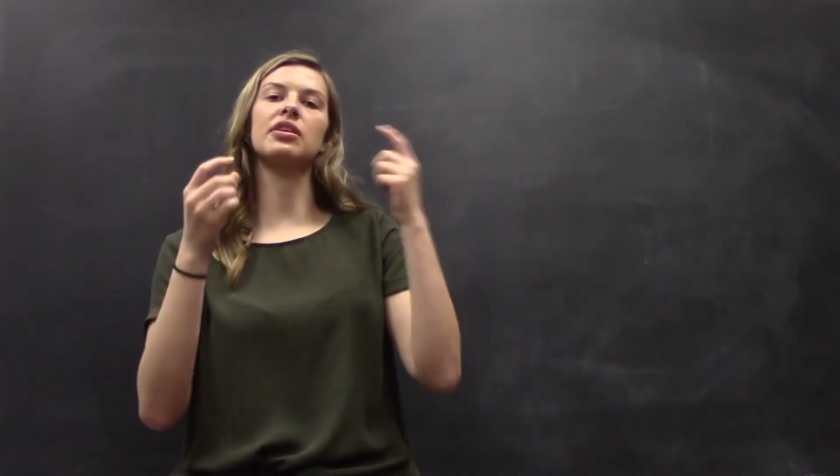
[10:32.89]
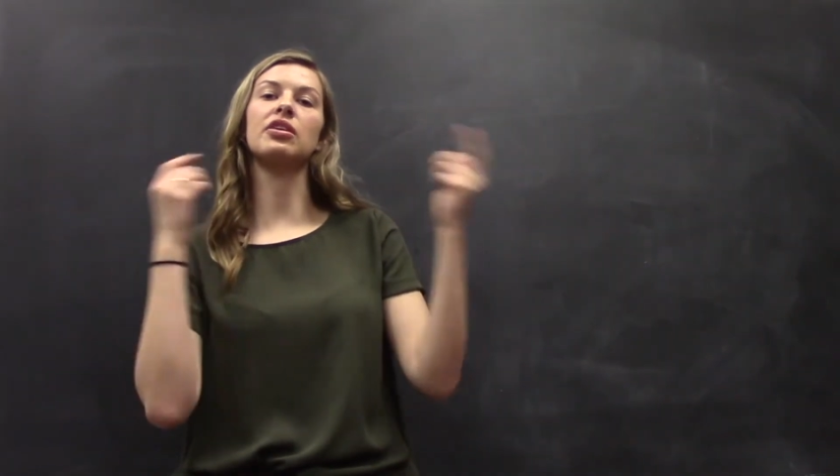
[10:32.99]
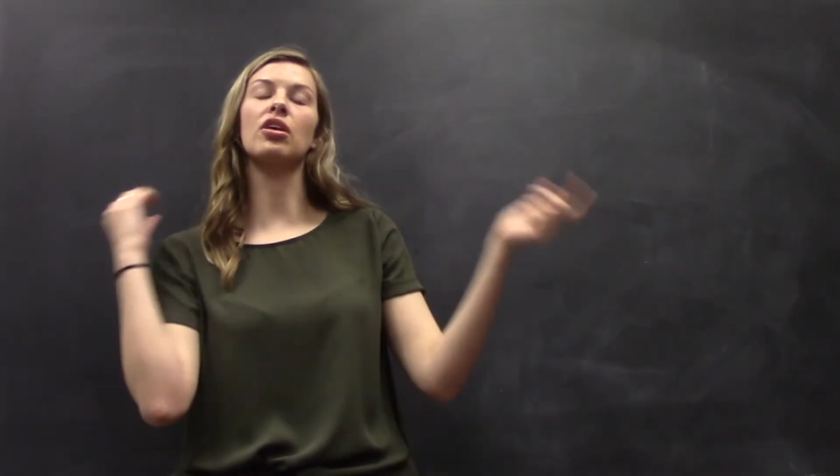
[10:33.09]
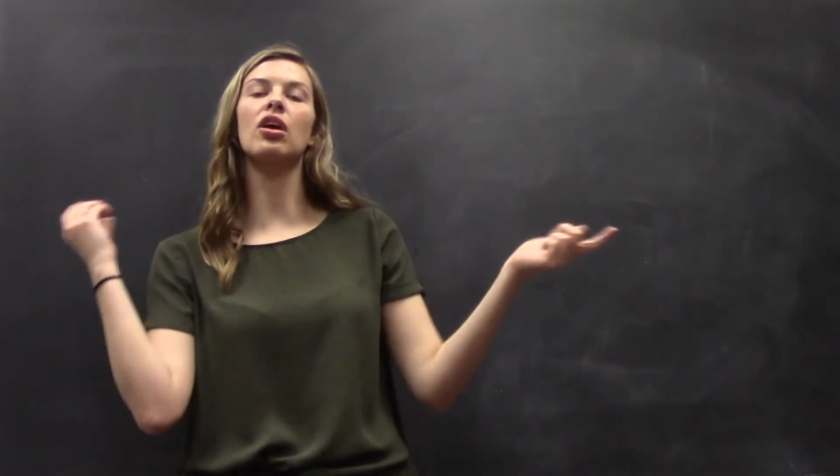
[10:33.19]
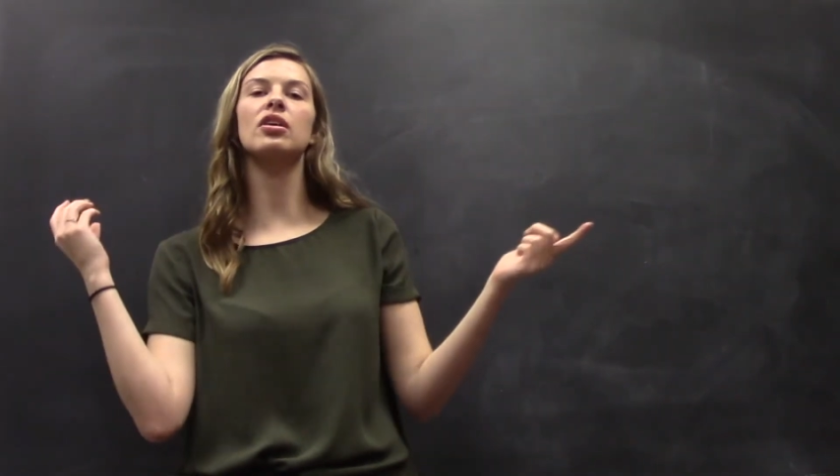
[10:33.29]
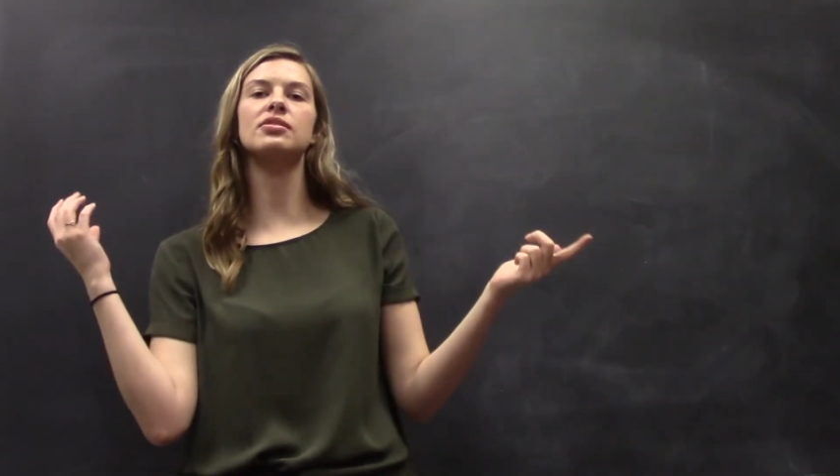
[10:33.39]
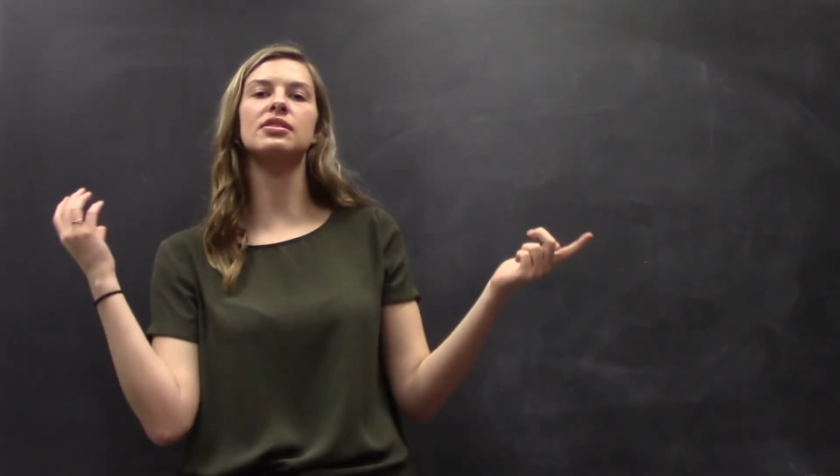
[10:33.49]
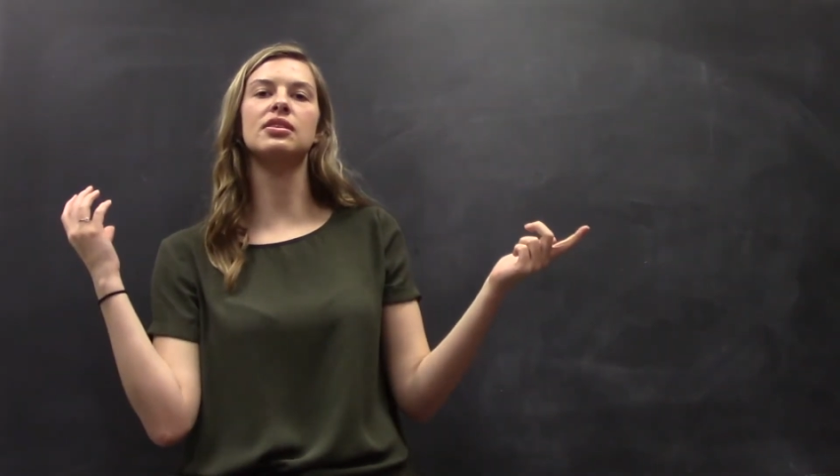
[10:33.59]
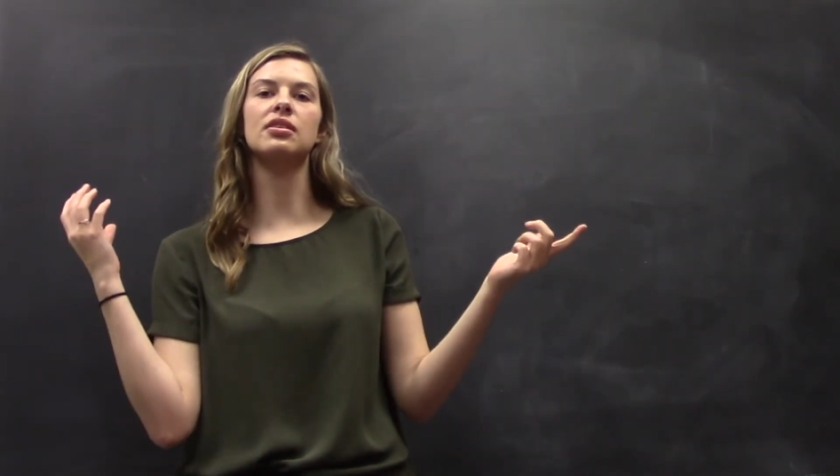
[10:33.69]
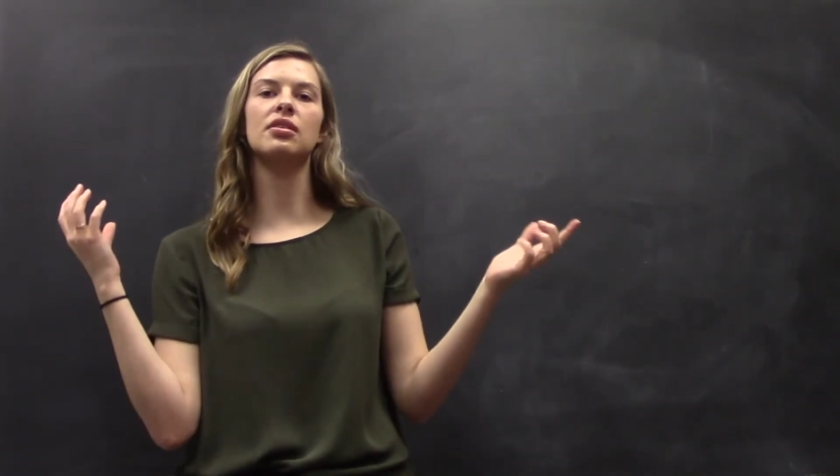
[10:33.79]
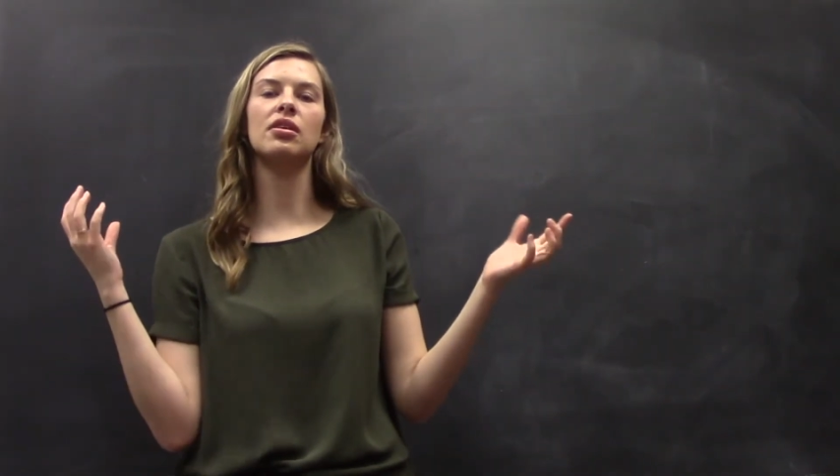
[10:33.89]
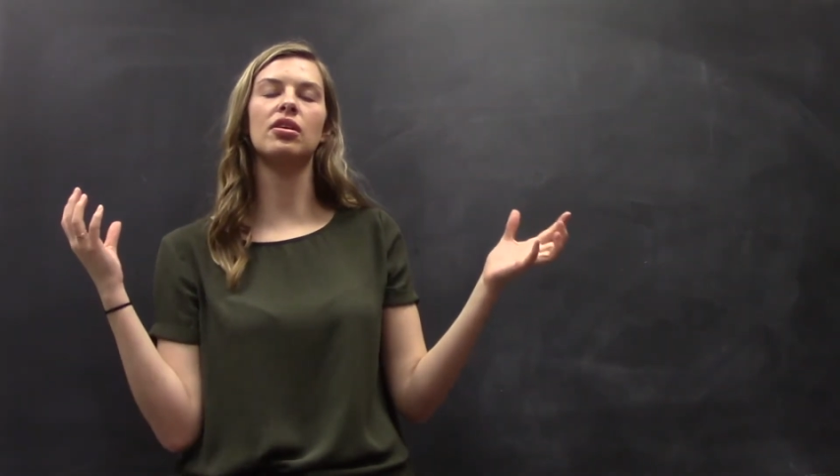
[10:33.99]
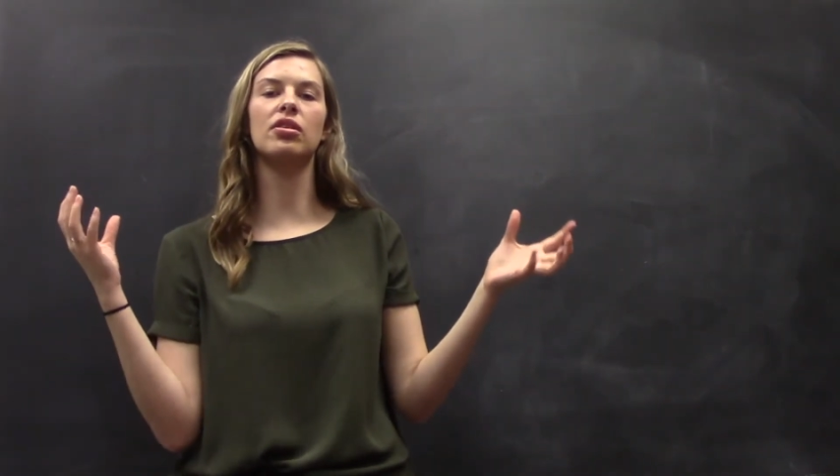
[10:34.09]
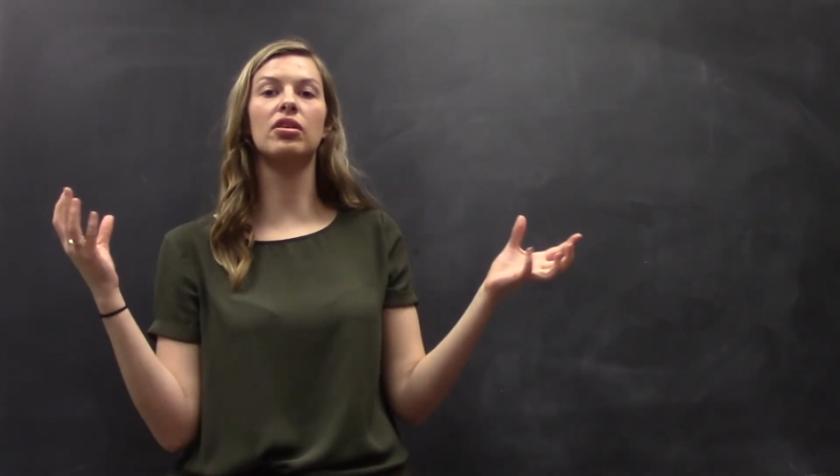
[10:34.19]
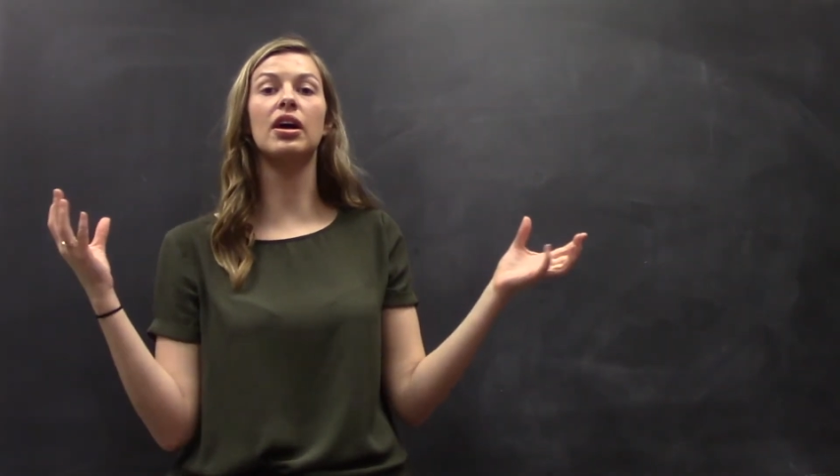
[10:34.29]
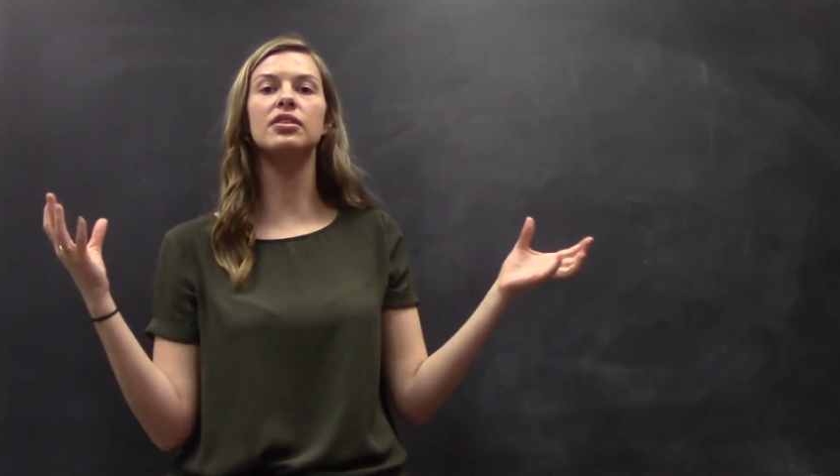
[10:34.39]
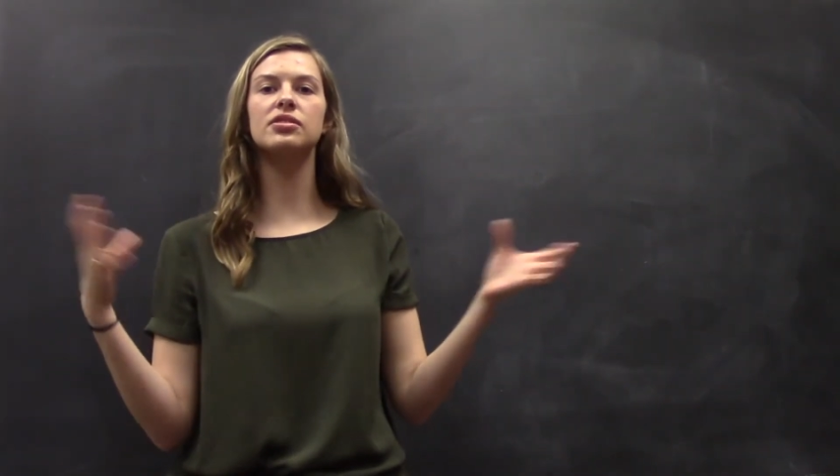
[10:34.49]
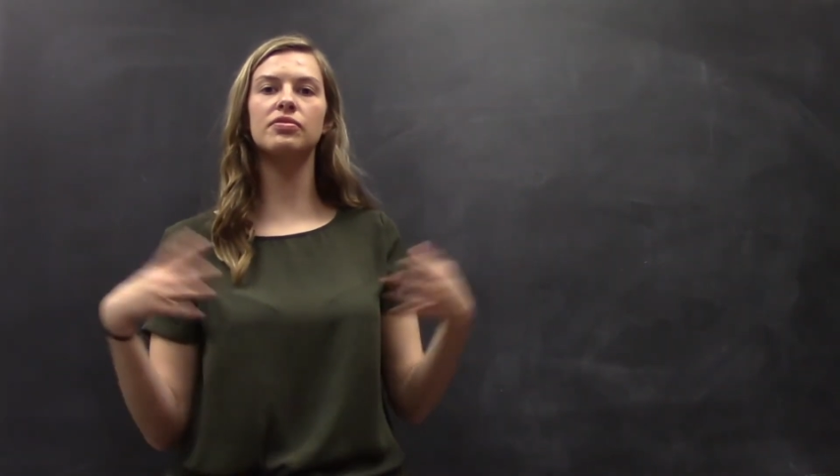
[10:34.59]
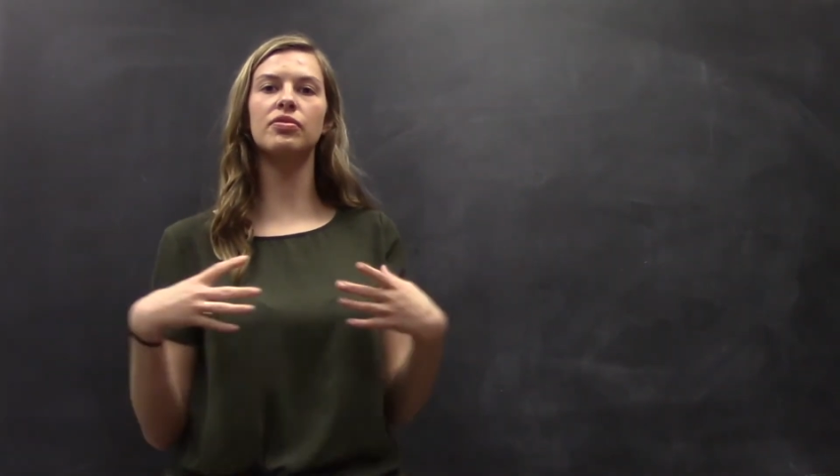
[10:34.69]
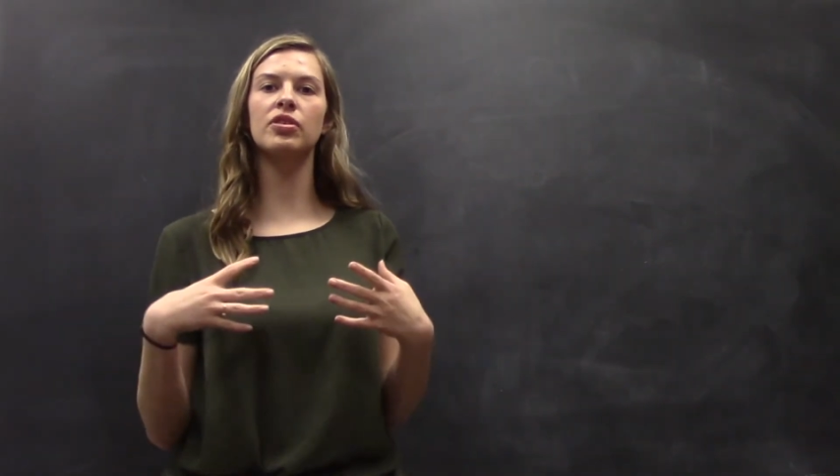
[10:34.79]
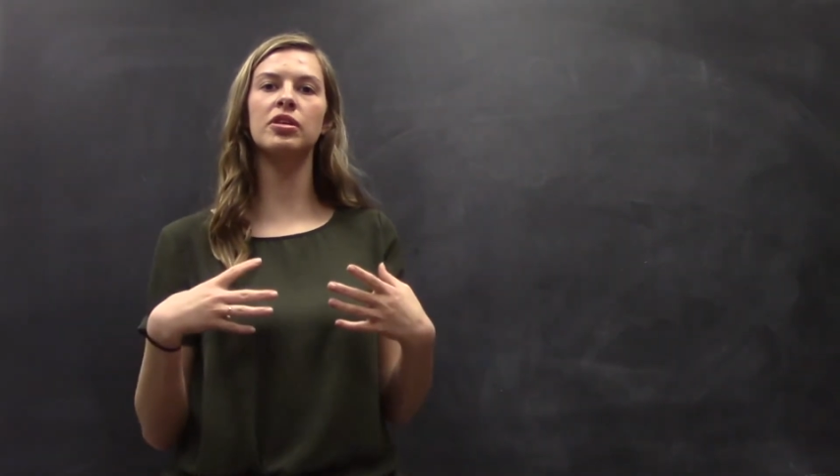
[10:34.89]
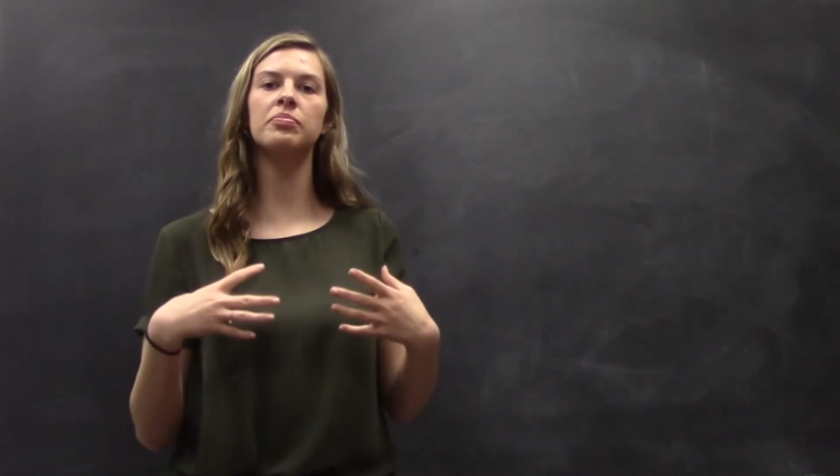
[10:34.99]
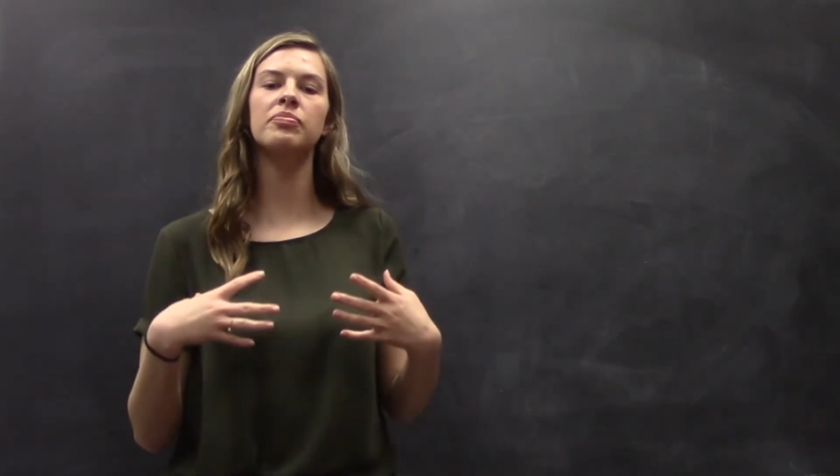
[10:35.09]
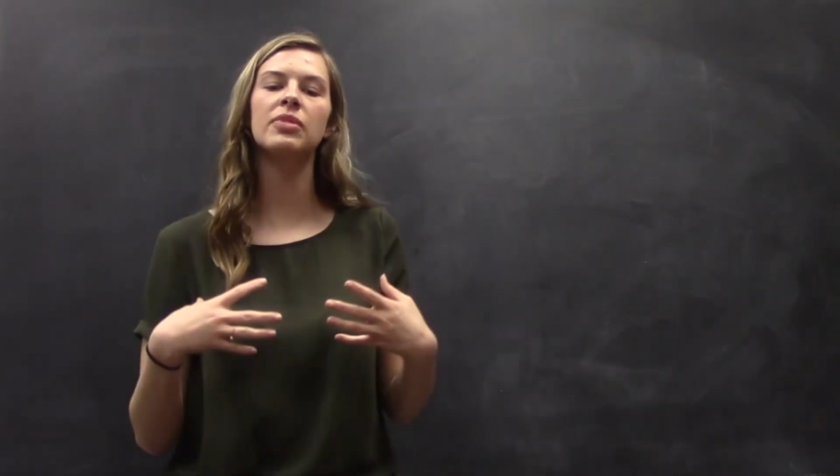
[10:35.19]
that are causing a clot to form.